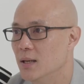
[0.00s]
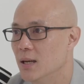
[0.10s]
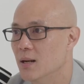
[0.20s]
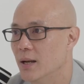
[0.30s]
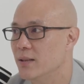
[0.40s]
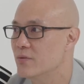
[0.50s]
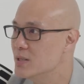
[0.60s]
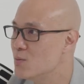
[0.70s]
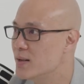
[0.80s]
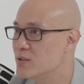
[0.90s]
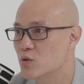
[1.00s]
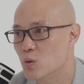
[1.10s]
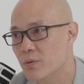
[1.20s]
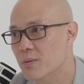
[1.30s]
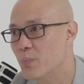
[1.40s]
You know, the reason why it's
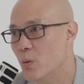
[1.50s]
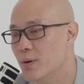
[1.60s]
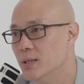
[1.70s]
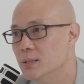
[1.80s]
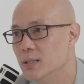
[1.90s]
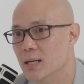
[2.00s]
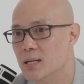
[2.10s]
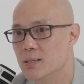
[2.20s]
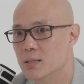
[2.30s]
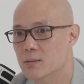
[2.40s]
super important is